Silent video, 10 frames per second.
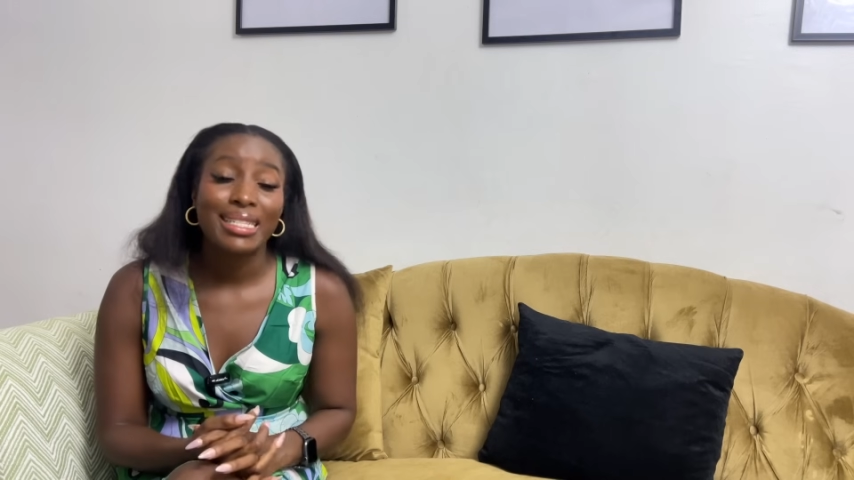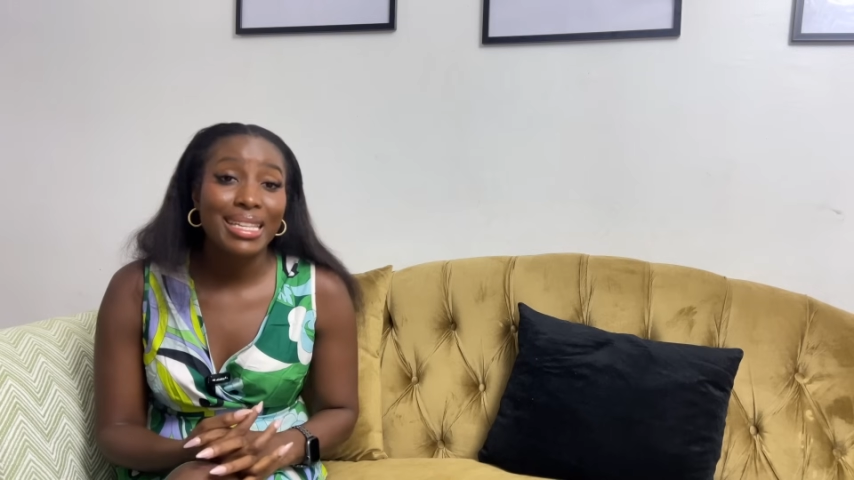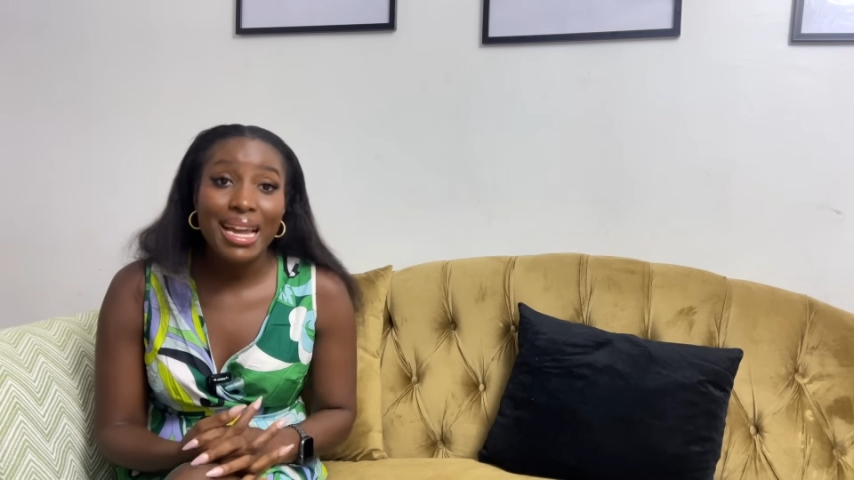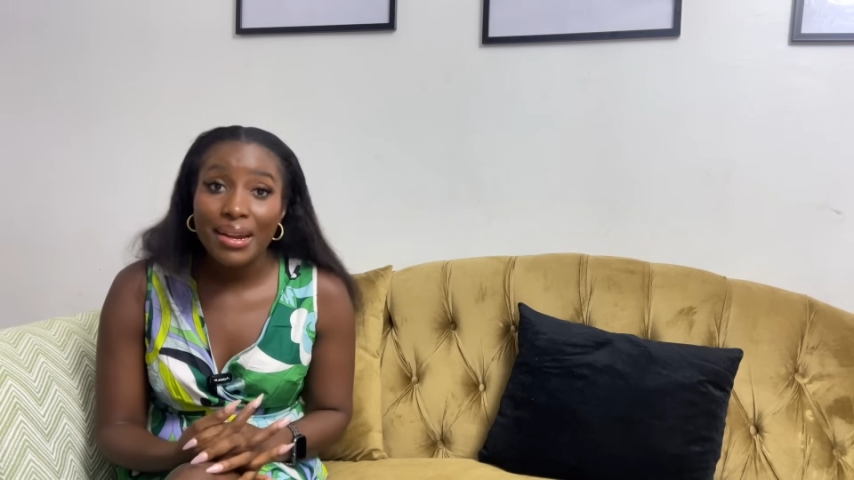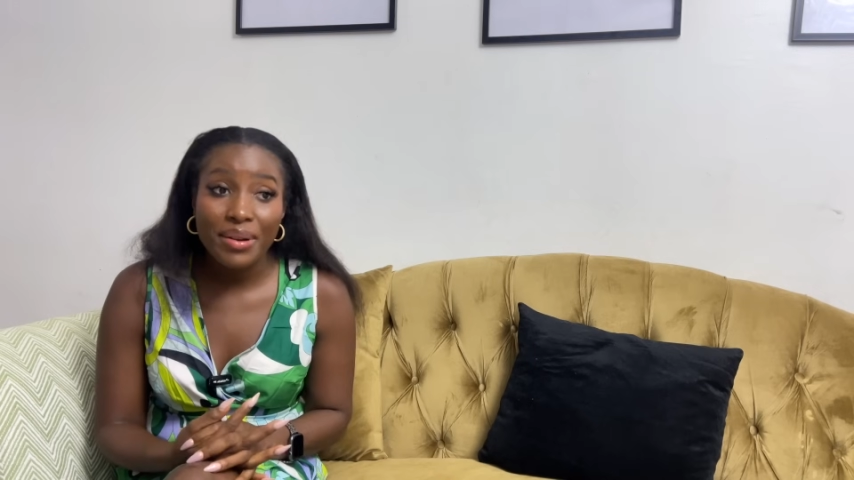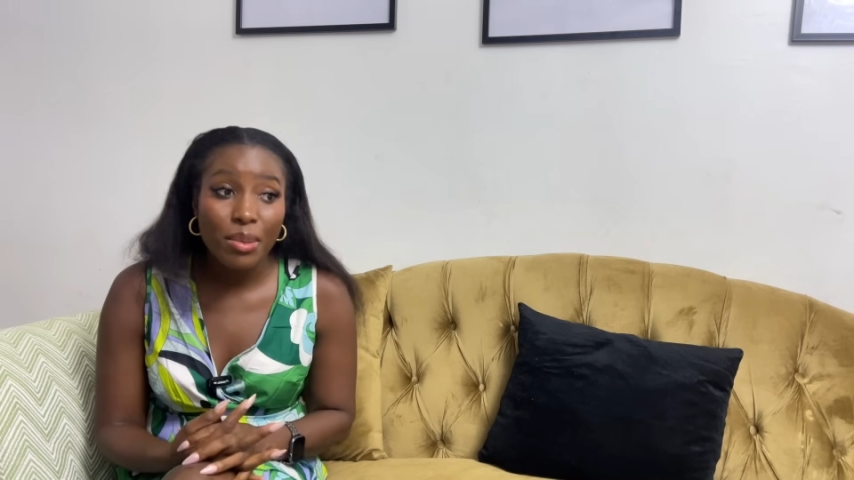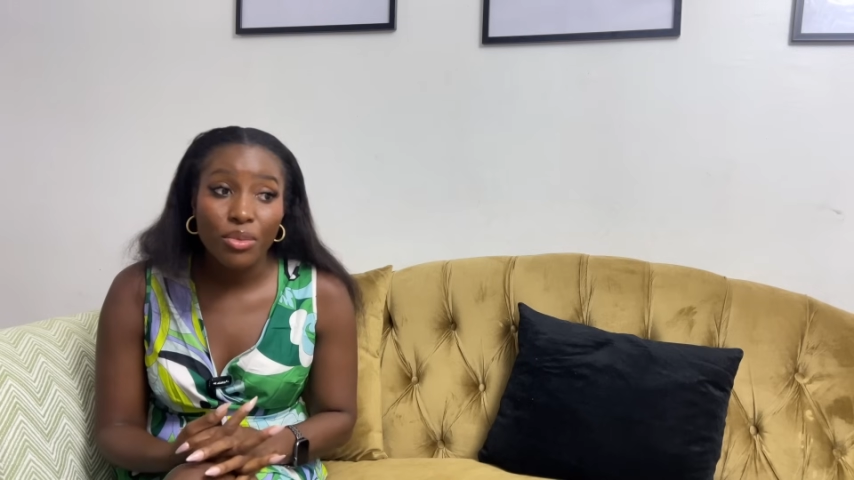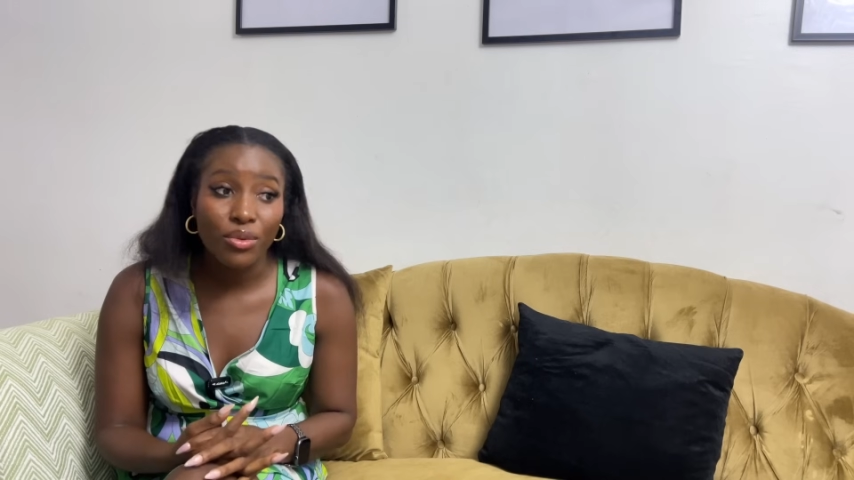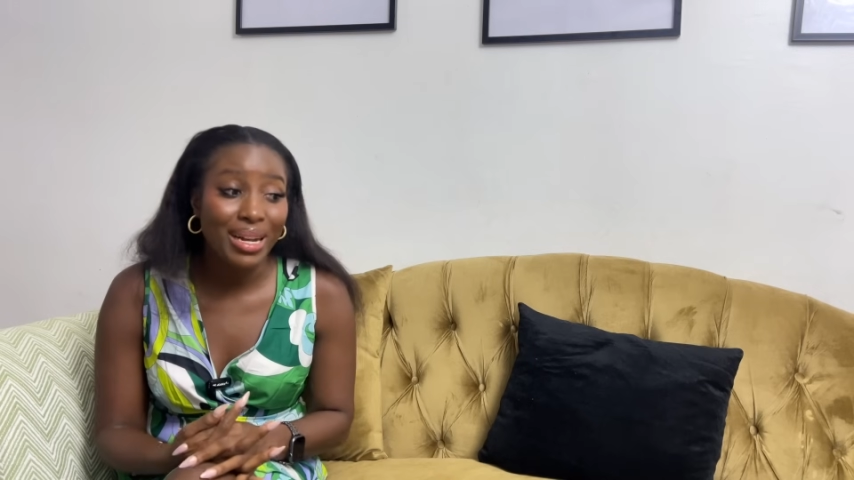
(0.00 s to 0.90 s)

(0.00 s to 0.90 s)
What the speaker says: terrible.